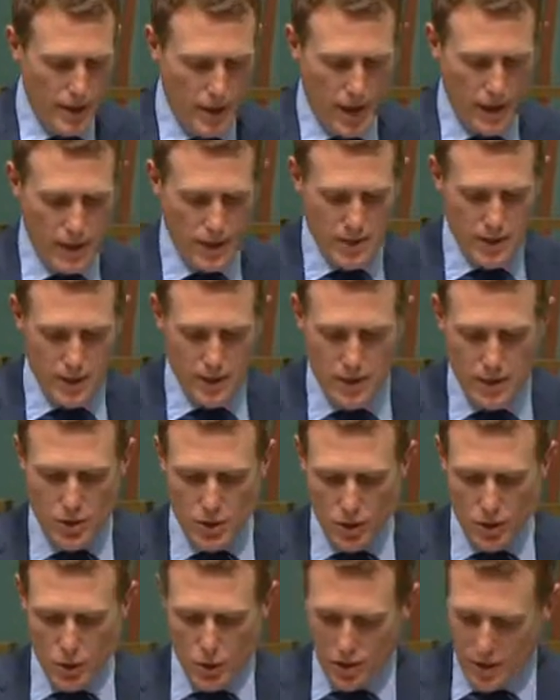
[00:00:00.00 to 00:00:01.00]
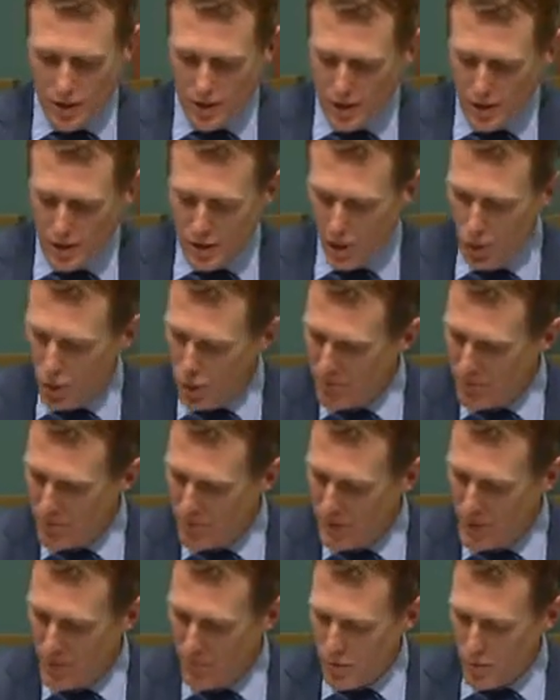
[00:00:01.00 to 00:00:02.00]
And indeed, you
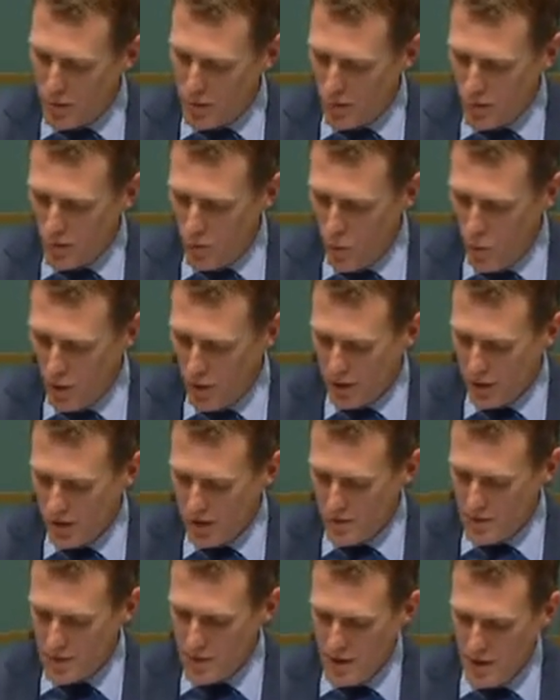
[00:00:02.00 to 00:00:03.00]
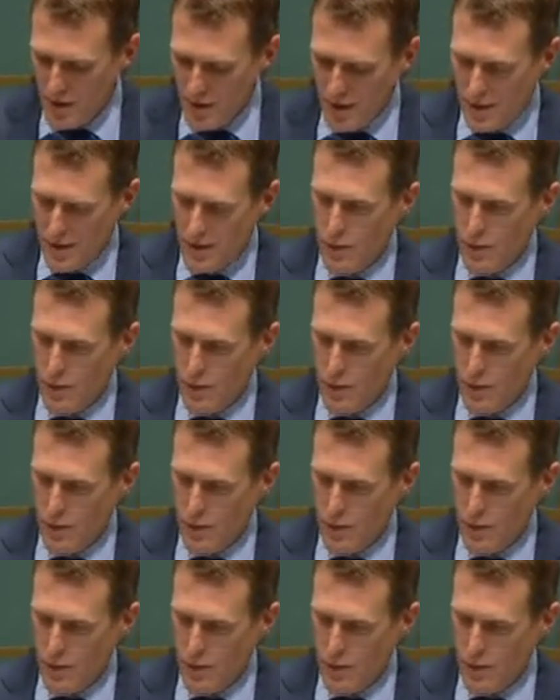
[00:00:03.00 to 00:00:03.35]
look, member, at the Falklands.